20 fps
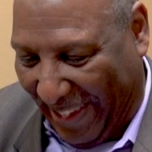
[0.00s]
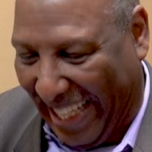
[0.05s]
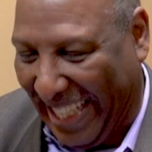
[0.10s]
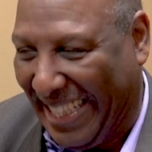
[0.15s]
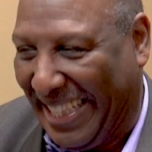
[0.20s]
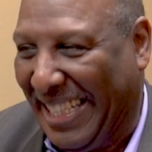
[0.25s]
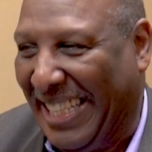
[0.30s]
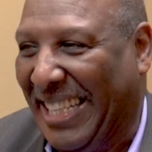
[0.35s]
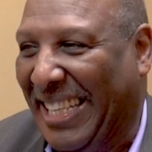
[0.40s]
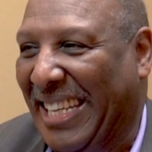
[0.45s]
I
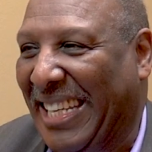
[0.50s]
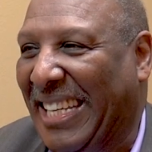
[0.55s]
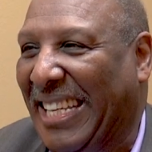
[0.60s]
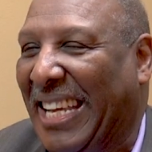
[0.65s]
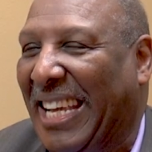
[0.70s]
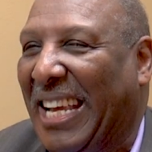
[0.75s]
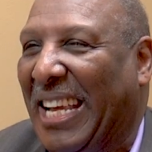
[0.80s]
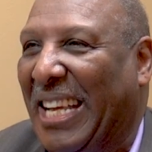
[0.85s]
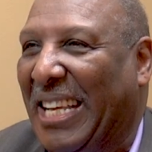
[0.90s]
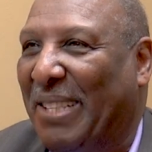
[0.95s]
think
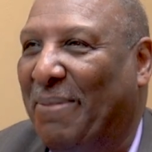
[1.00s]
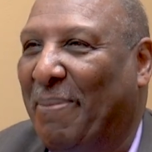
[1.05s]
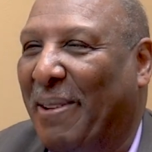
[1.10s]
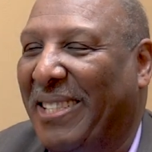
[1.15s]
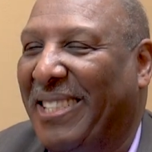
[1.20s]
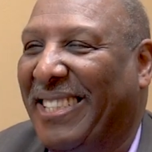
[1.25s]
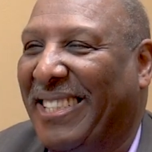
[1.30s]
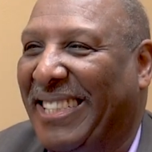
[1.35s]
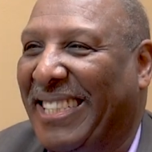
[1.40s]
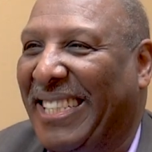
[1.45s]
as much
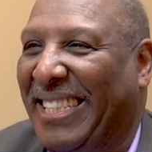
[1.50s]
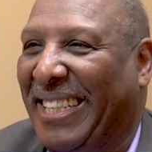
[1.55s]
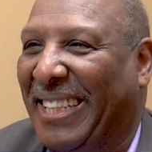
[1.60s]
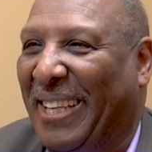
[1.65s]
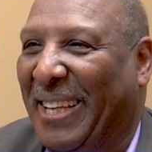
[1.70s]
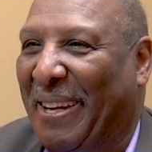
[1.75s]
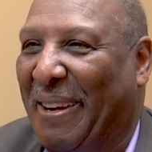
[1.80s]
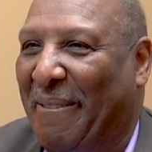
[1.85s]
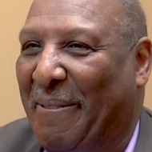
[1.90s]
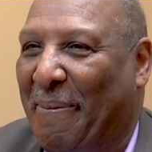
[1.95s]
as he
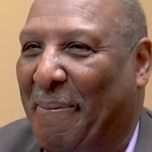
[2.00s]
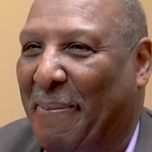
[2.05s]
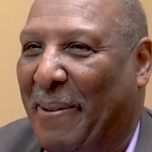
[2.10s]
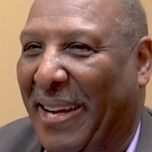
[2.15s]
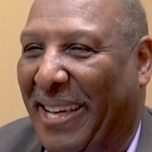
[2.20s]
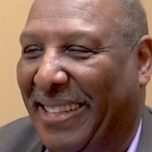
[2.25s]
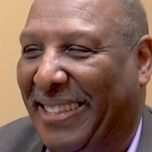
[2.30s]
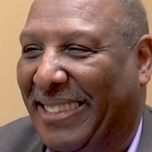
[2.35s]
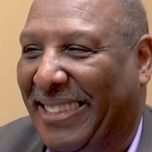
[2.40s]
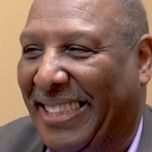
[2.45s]
loved
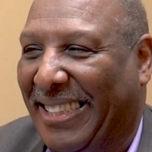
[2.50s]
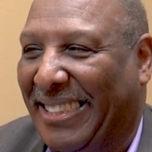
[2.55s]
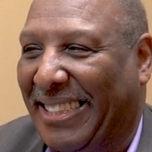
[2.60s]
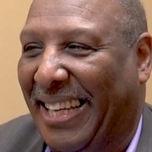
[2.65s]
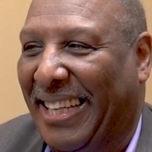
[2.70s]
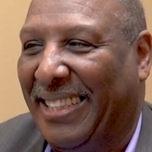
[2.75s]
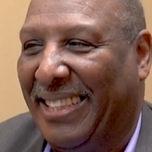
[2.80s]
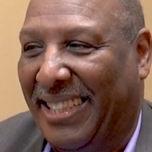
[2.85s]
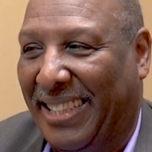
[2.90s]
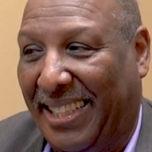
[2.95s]
politics, I
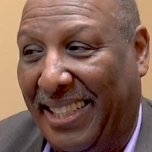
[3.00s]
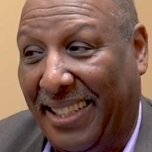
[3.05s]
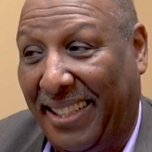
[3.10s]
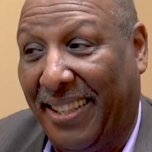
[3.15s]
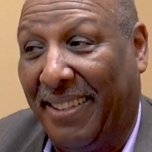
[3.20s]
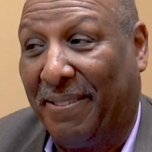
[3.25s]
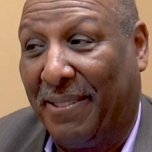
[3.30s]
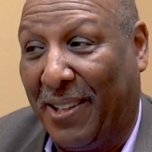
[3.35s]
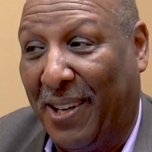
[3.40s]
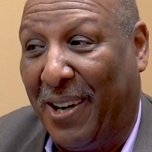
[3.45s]
think he
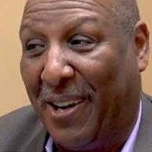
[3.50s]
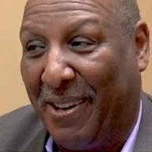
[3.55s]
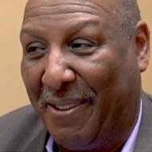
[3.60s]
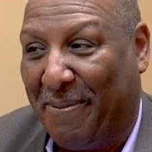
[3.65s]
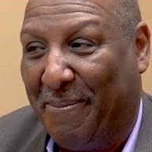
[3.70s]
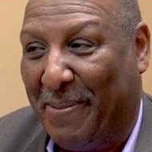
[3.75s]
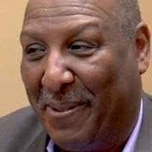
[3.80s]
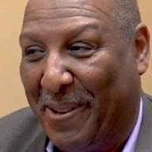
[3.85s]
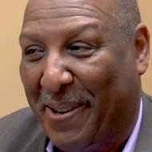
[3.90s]
loved golf more.